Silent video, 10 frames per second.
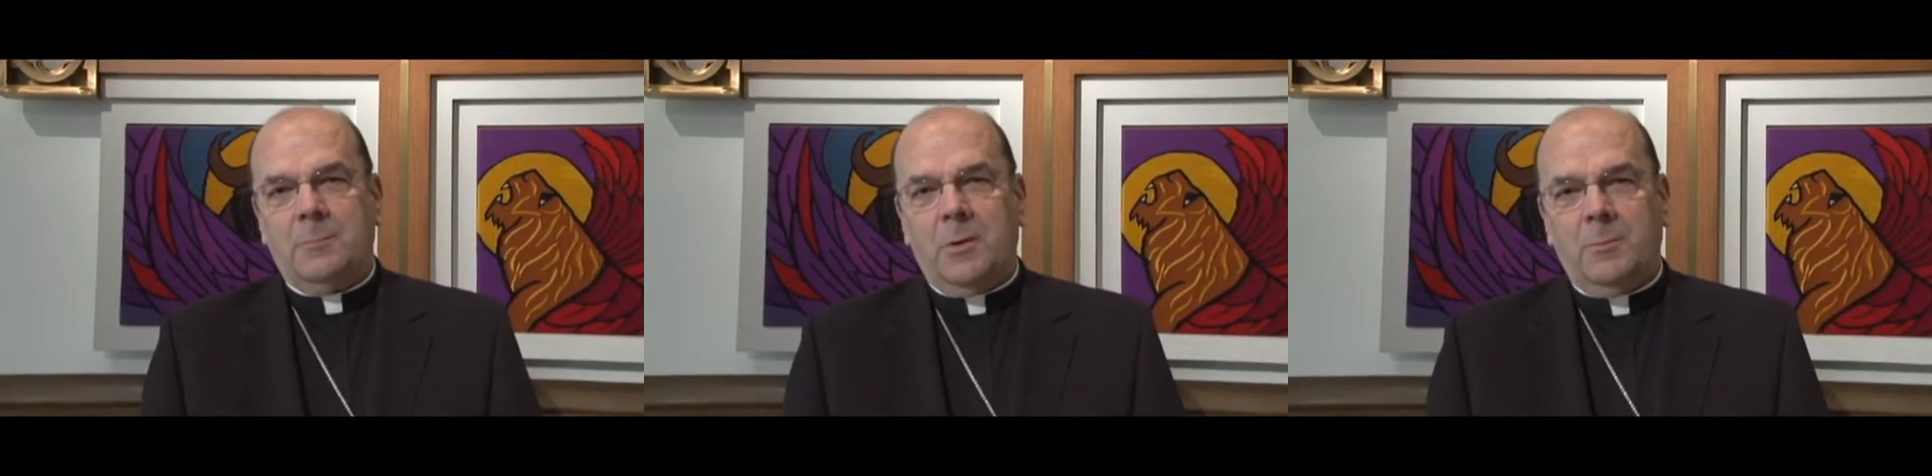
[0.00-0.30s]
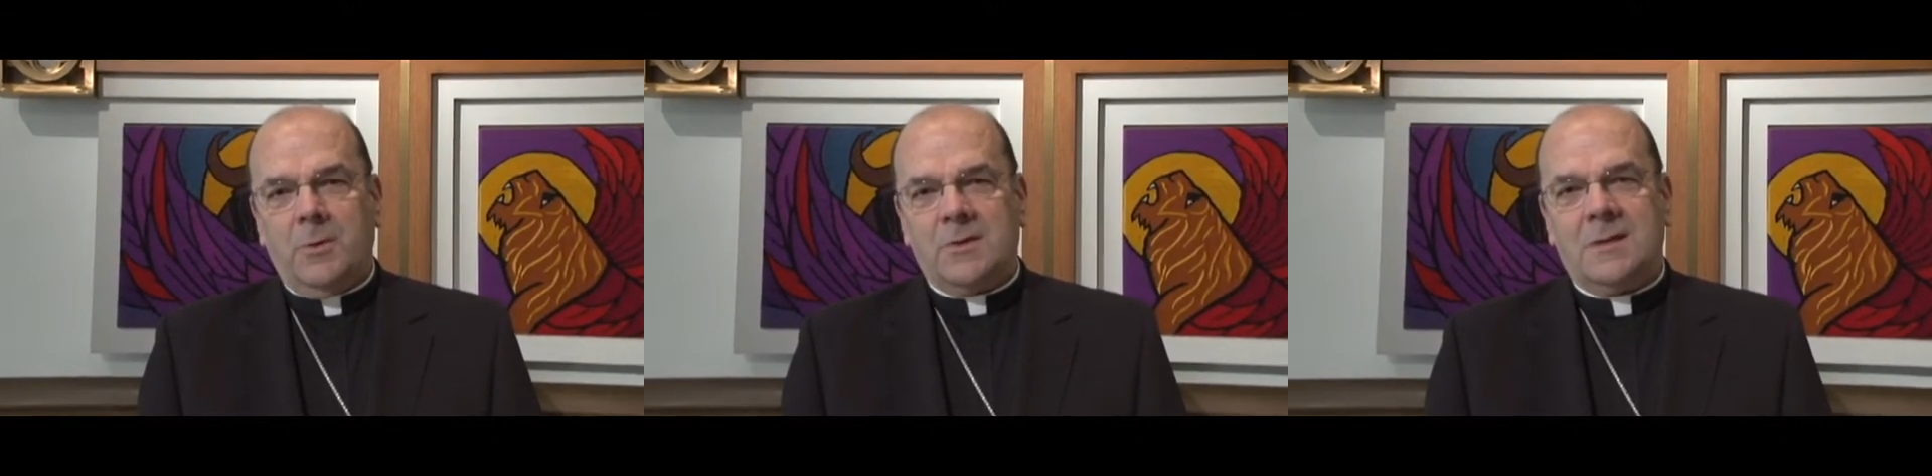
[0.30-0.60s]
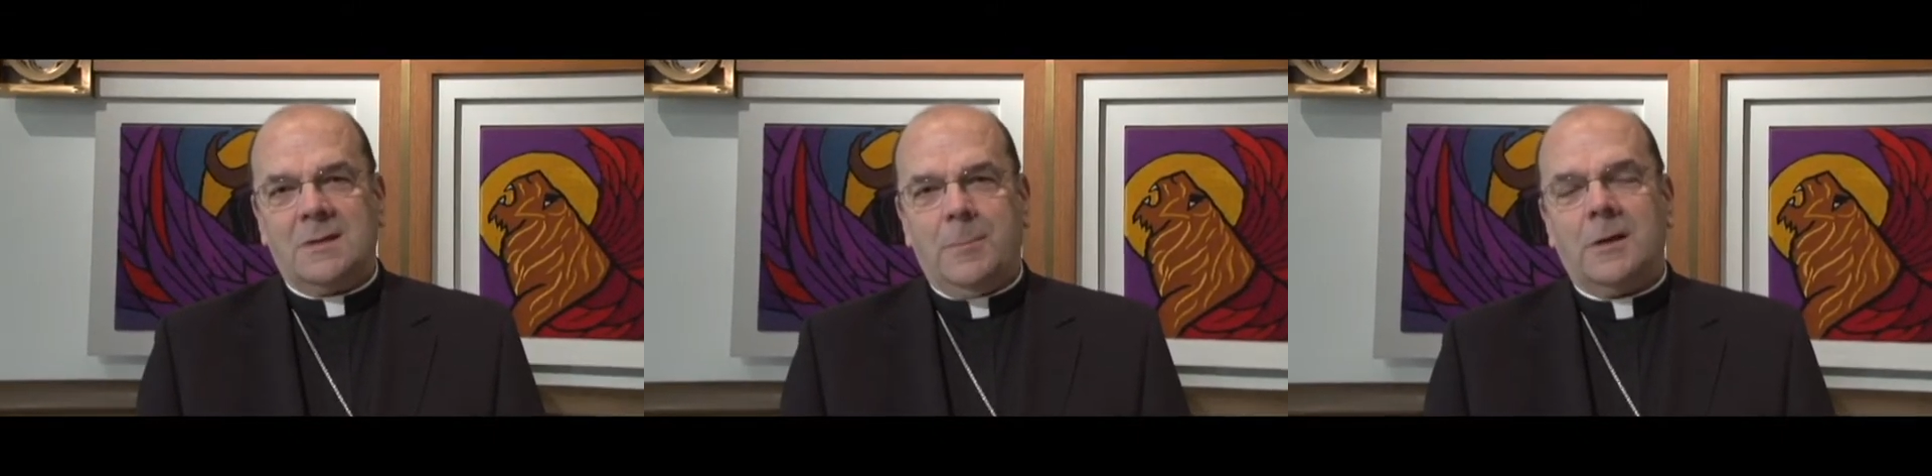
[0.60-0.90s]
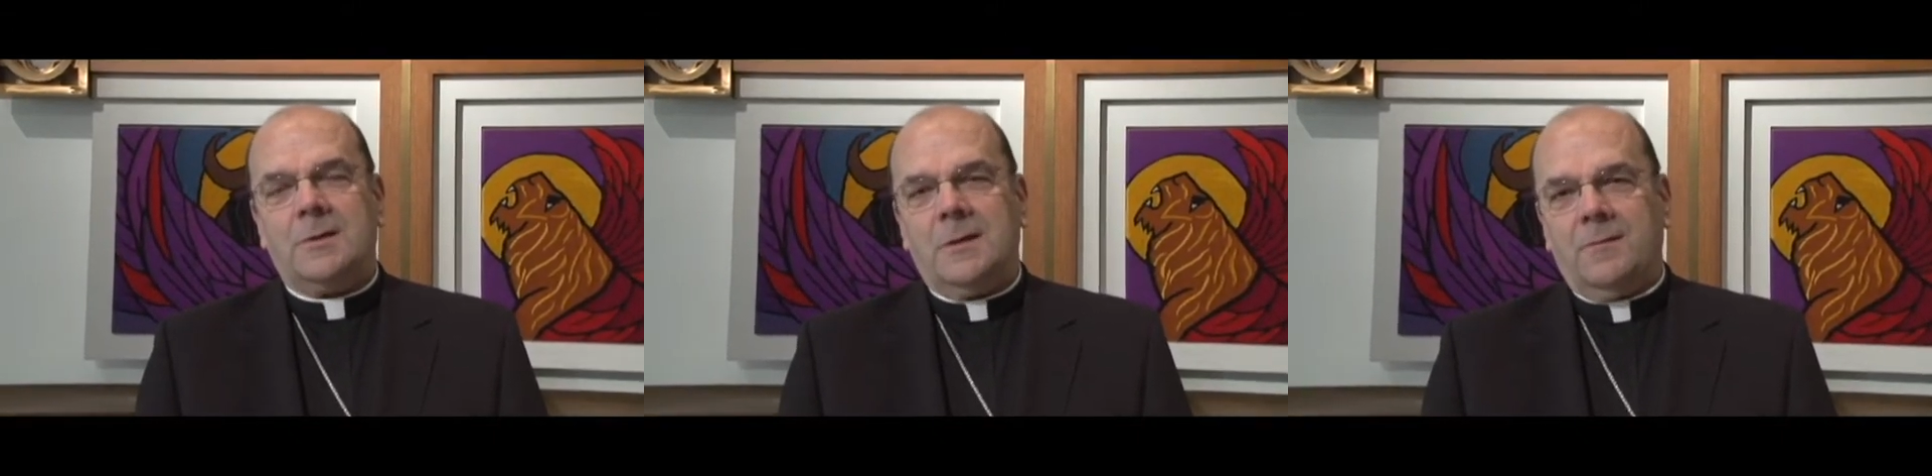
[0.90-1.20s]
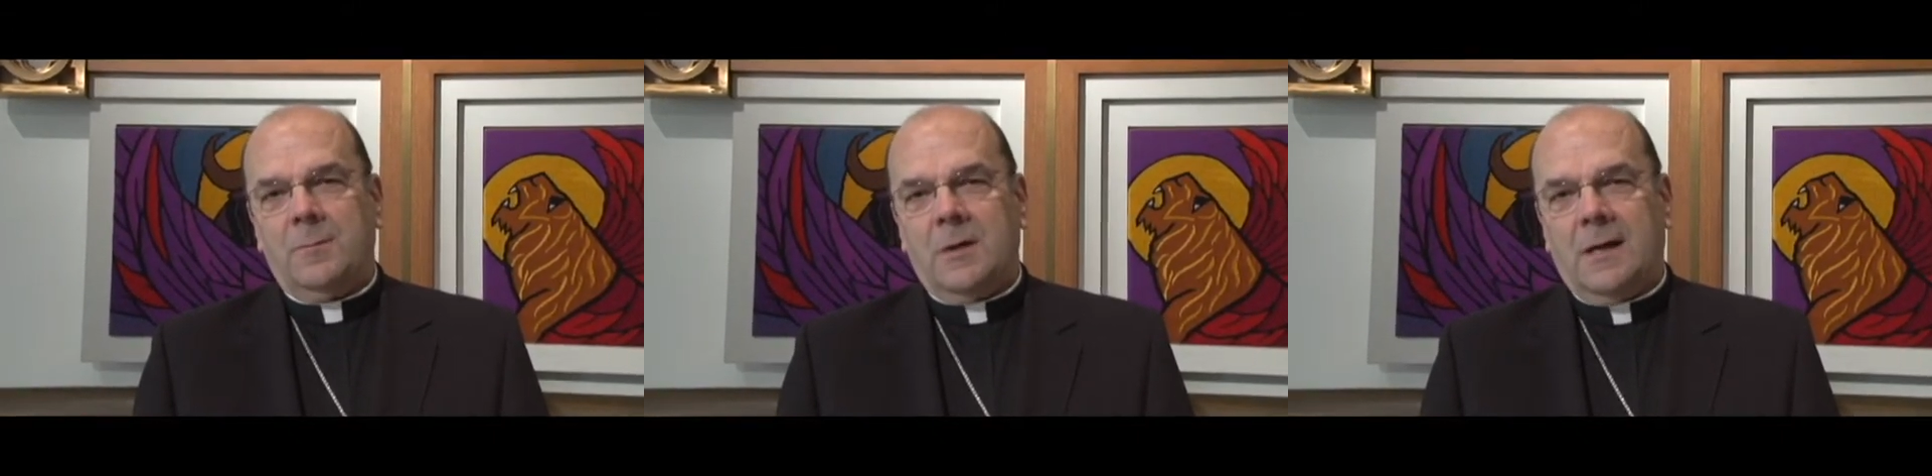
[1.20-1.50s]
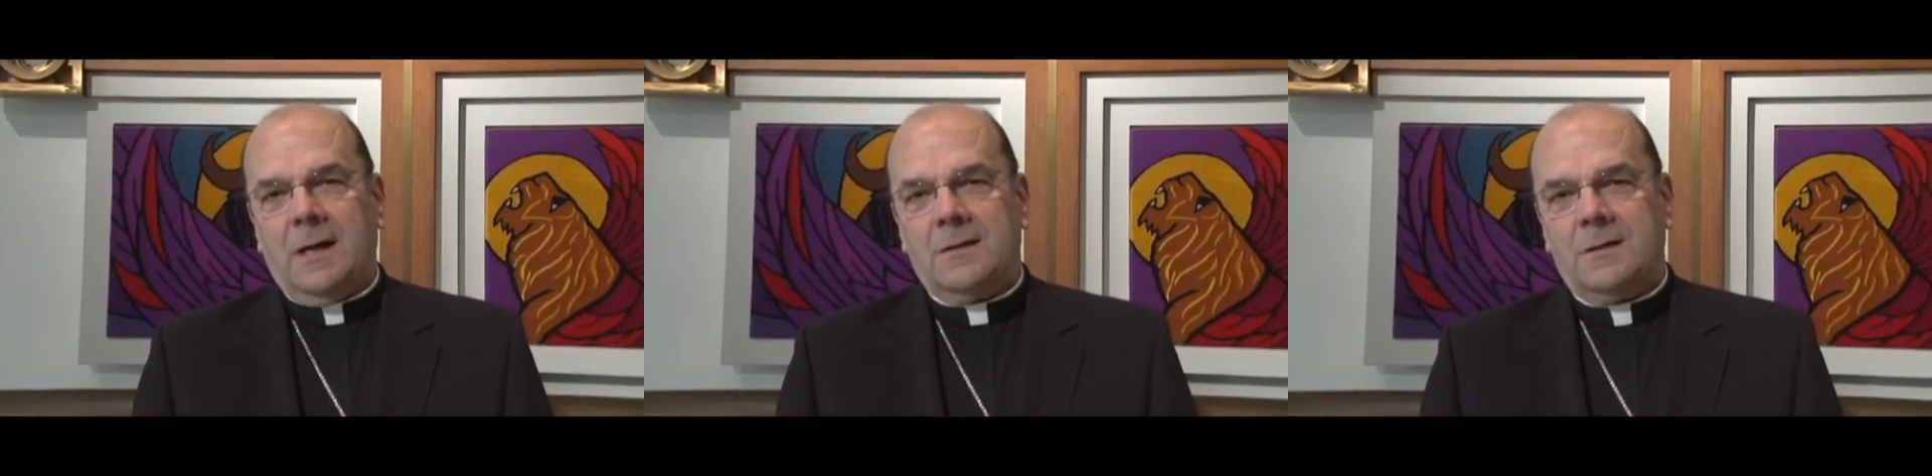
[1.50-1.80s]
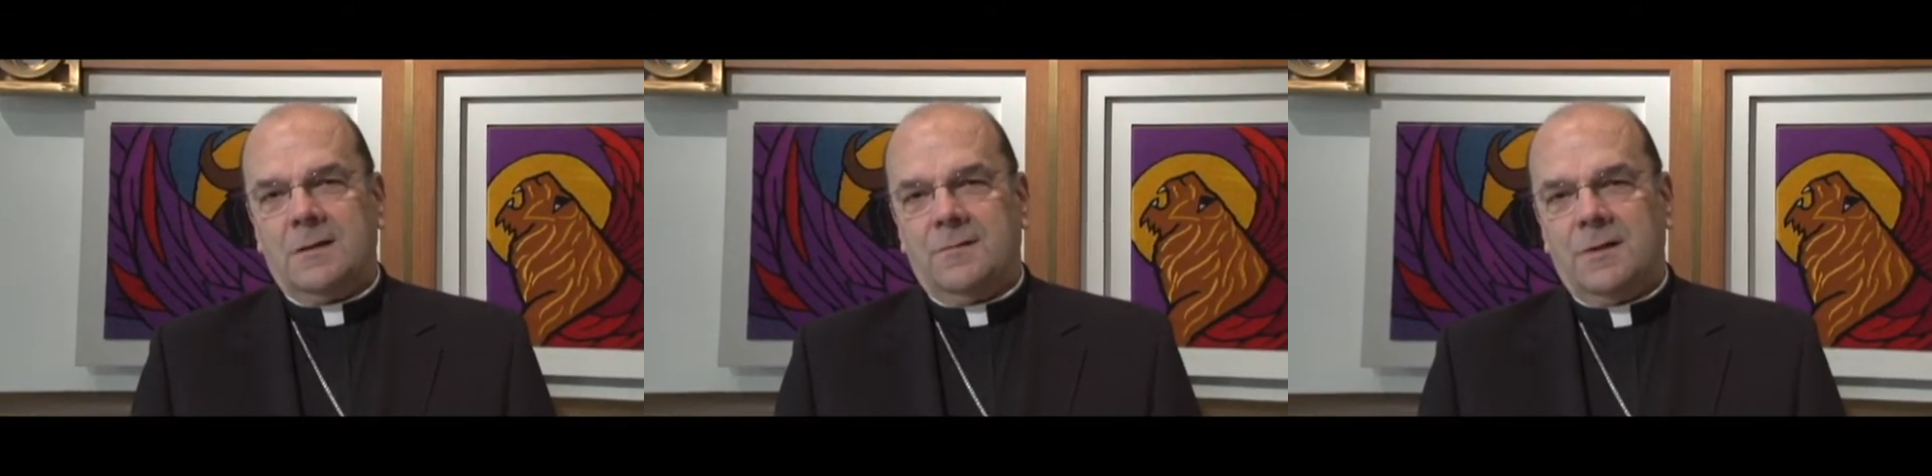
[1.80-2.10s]
most especially from the
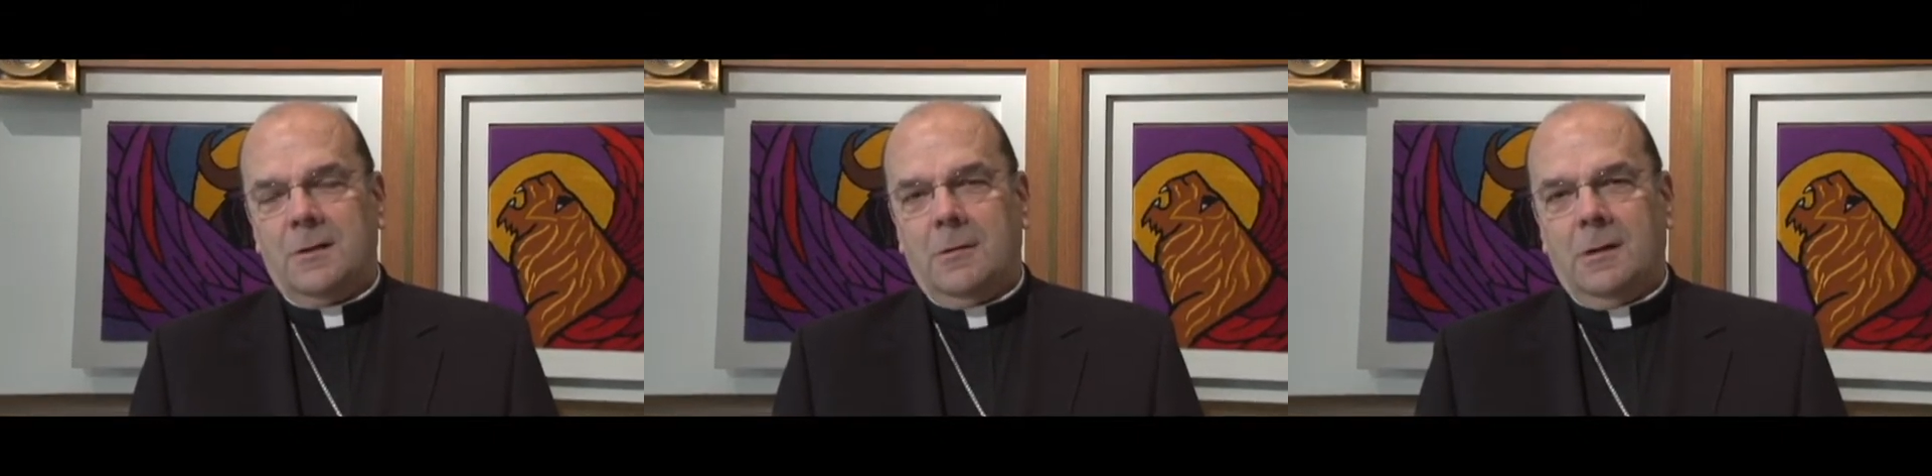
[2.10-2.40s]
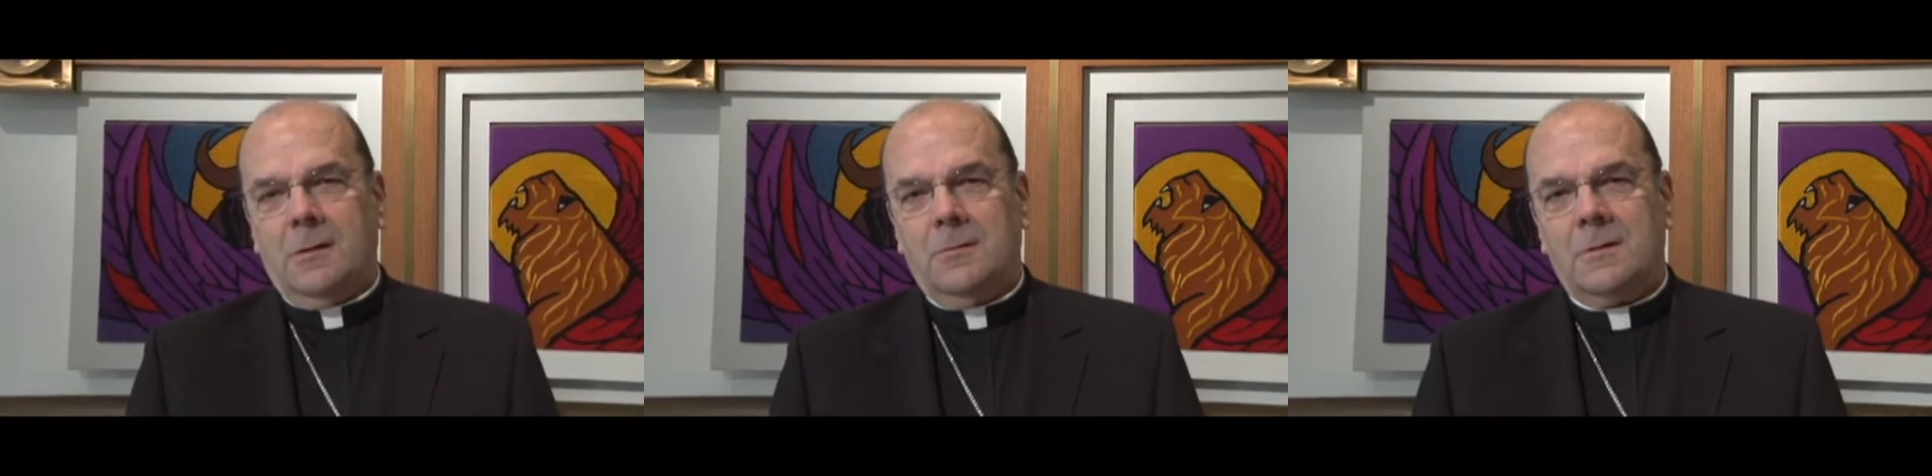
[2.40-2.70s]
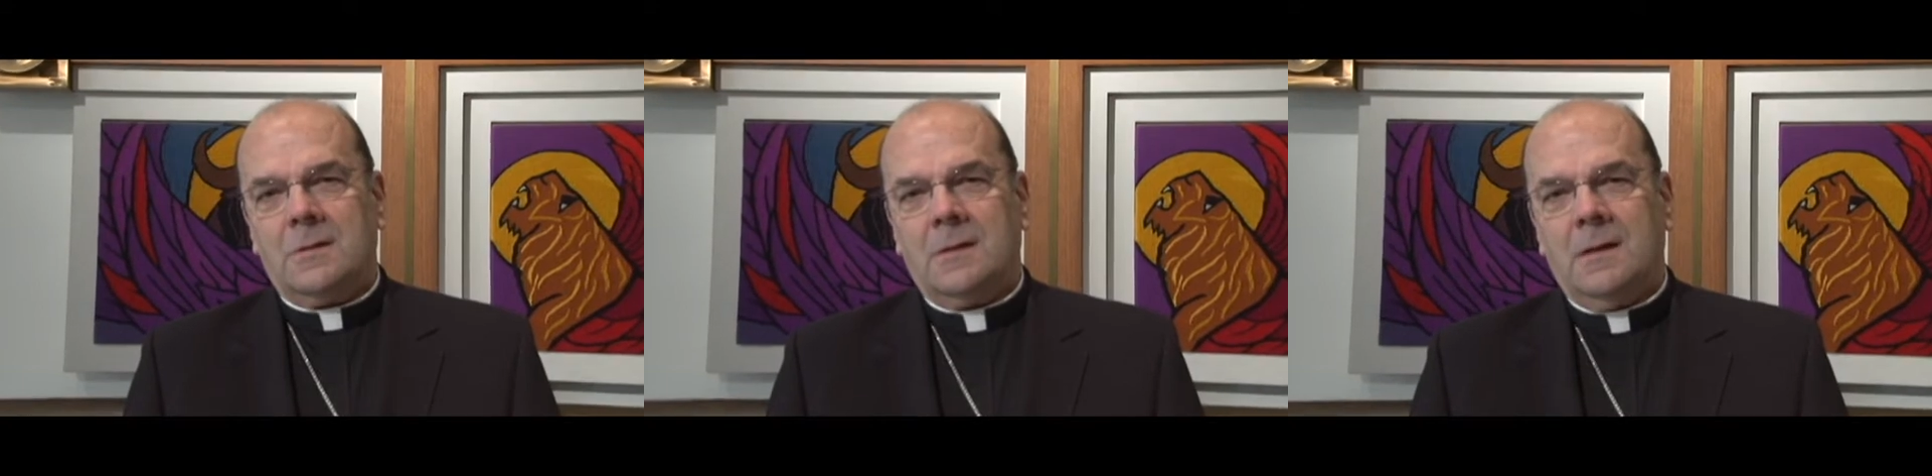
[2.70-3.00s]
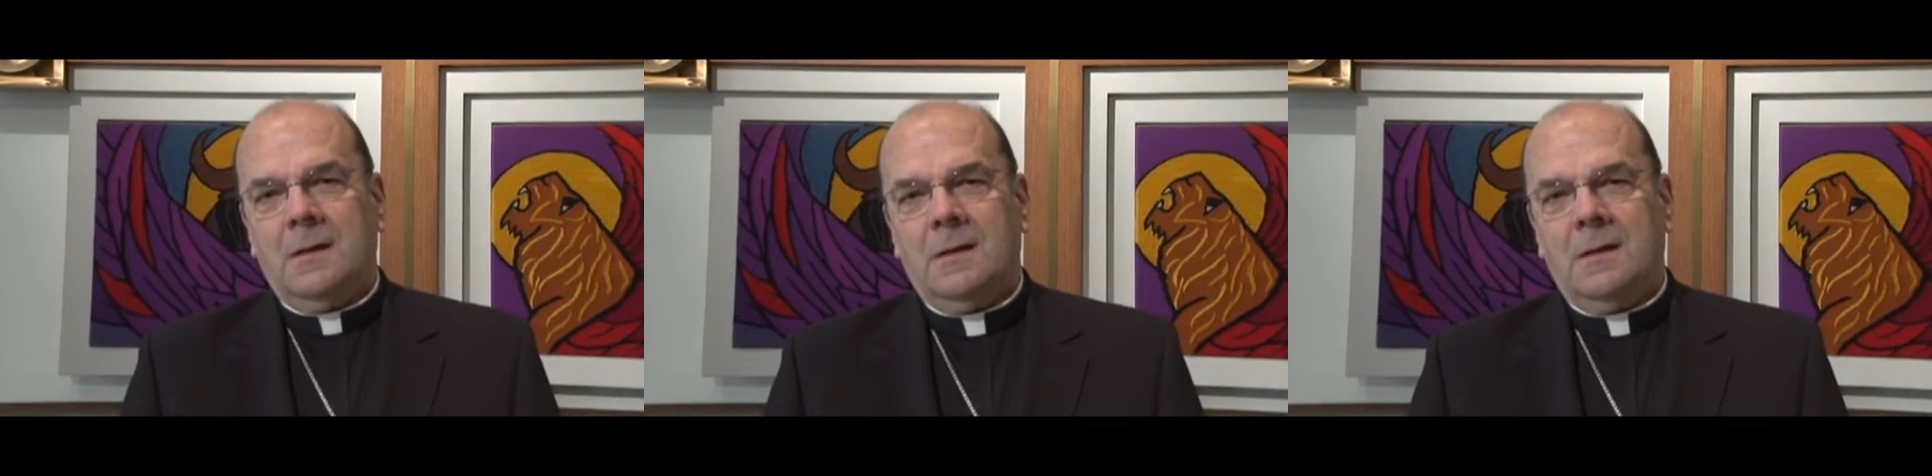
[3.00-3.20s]
Diocese of Syracuse.